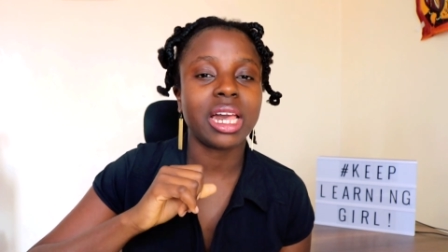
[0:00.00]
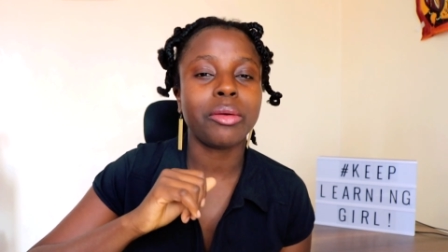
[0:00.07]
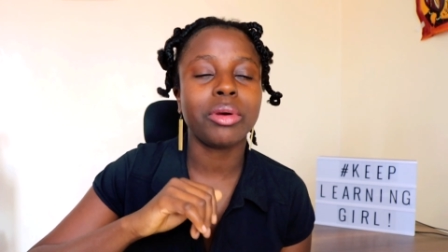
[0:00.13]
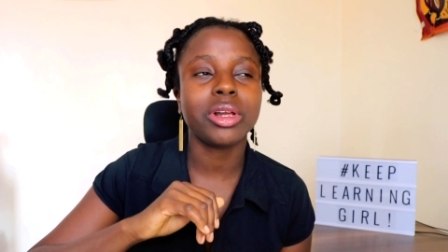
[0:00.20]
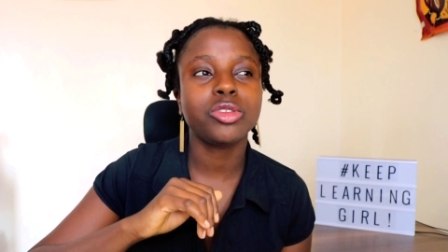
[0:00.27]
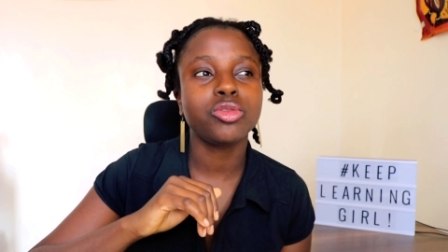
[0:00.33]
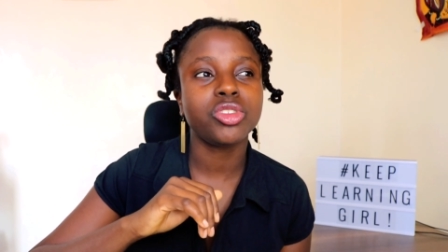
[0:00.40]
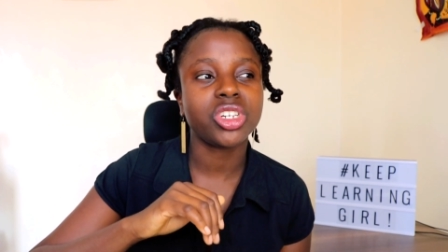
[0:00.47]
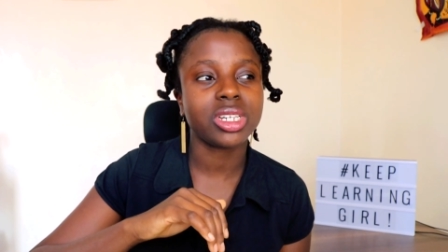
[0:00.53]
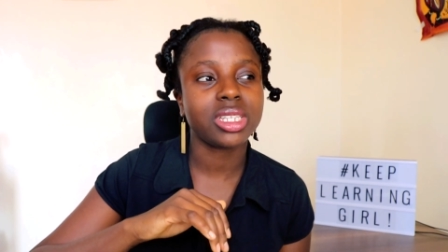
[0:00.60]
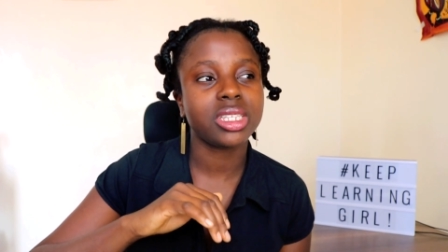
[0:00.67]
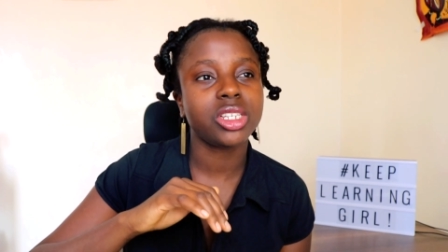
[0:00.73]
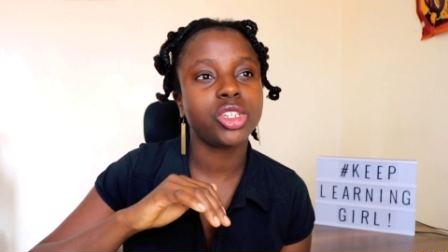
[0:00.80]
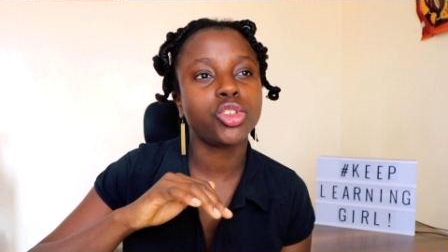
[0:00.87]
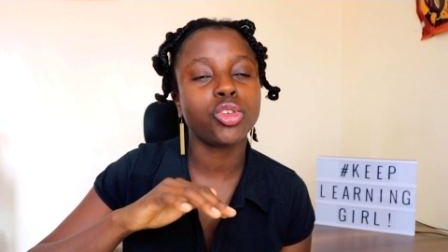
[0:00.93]
I want to
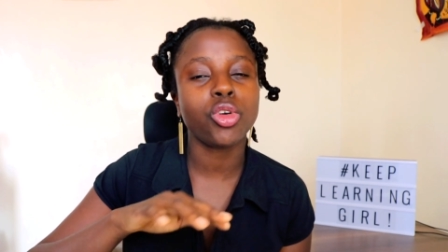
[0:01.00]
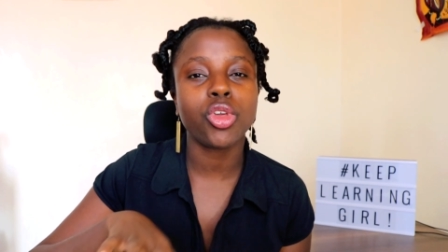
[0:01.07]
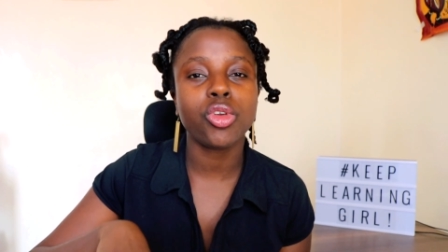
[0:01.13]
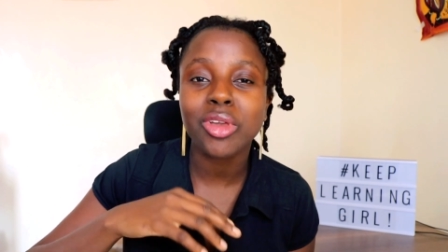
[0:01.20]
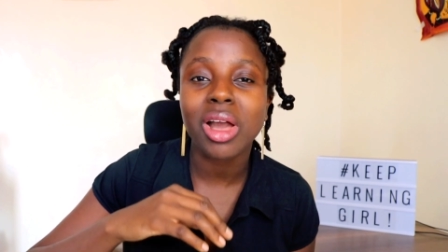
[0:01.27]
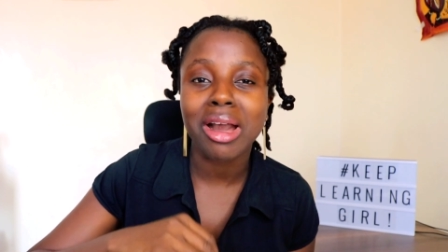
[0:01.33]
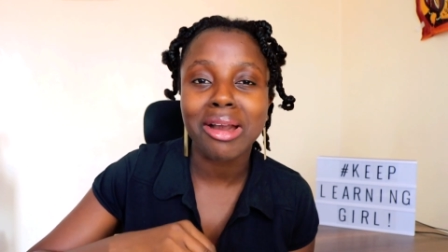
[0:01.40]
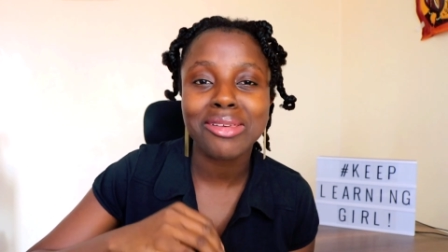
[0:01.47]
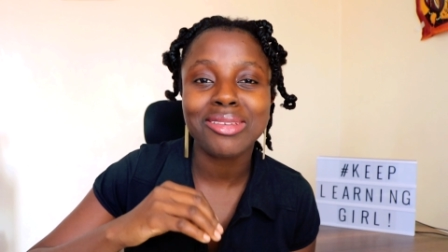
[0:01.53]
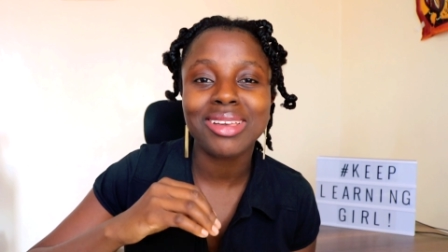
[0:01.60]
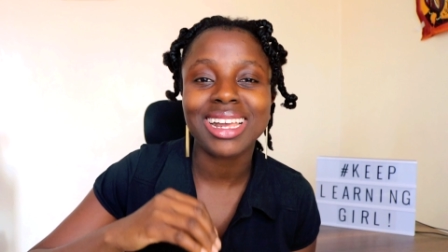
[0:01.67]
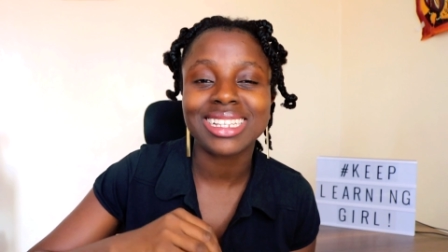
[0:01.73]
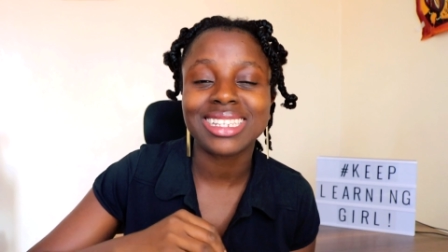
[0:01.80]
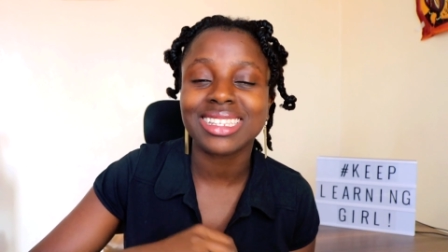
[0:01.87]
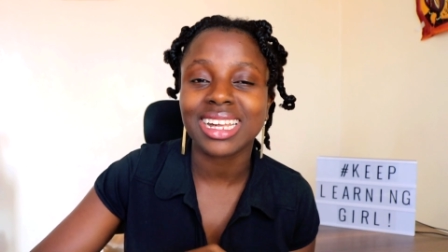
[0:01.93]
just show you how you
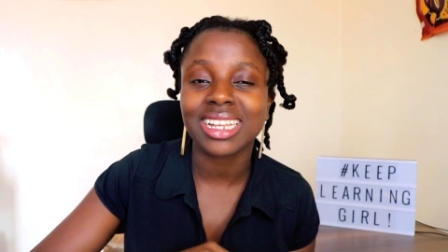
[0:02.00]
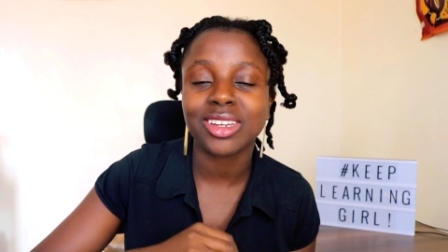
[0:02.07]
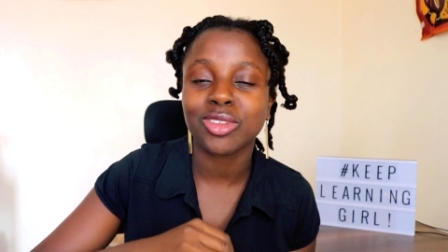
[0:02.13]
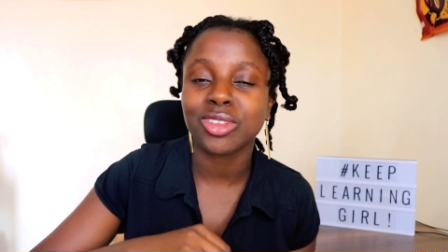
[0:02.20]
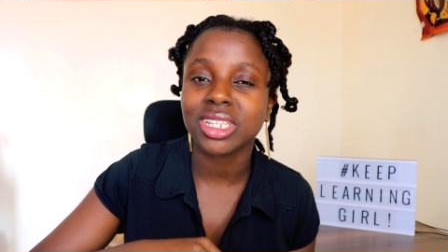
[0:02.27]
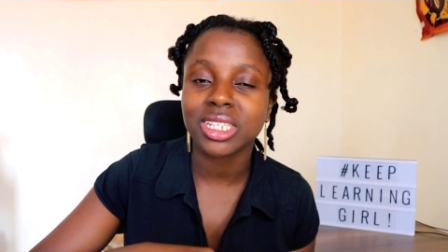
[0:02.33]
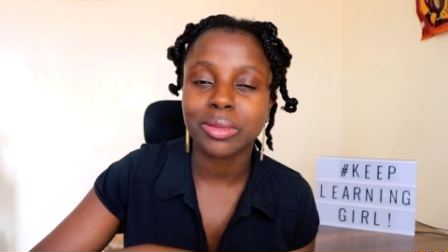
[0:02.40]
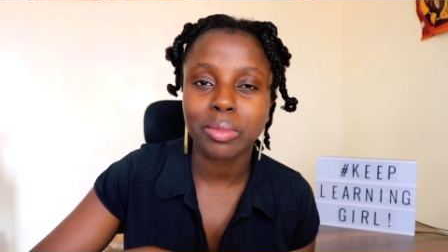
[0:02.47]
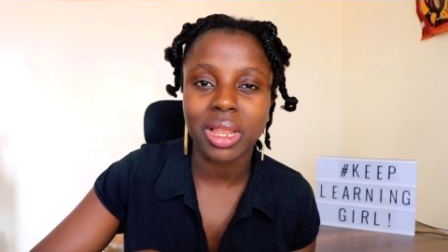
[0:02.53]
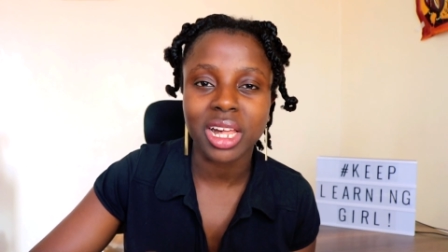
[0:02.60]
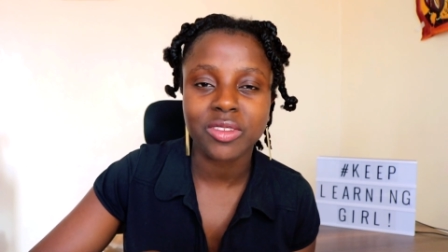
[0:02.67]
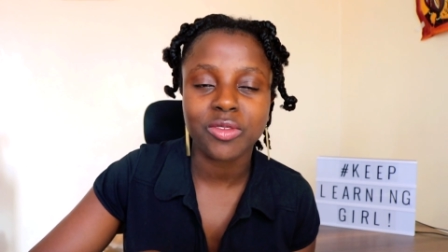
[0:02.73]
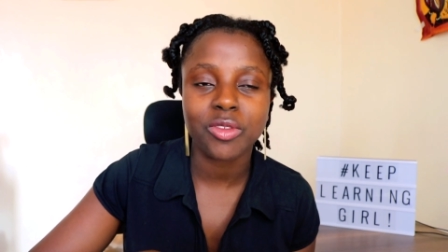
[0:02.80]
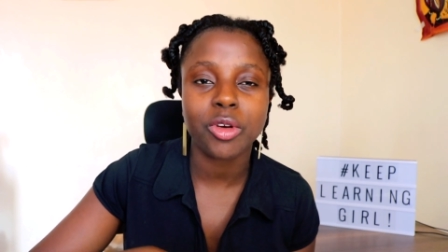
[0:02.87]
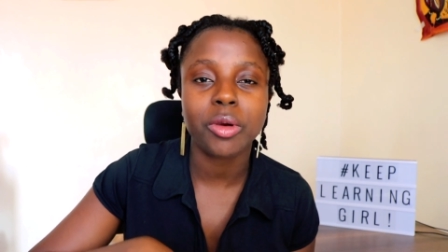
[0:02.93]
get started on this
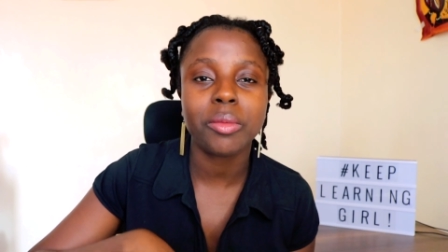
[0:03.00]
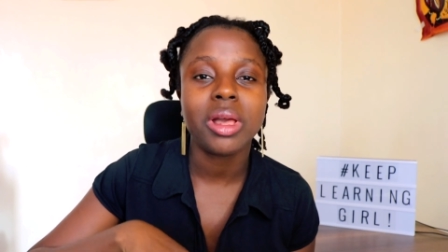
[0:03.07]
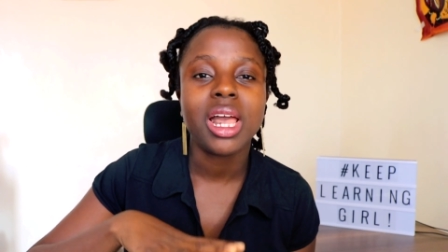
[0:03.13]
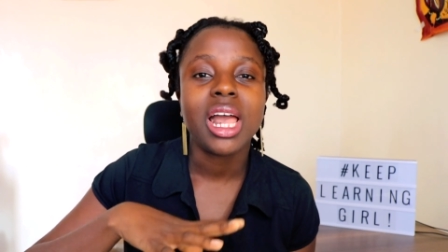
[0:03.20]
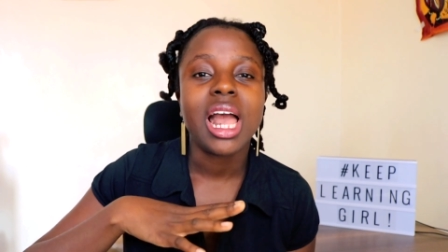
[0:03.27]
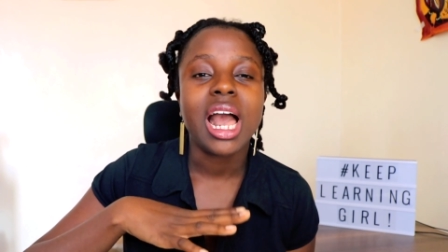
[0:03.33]
platform,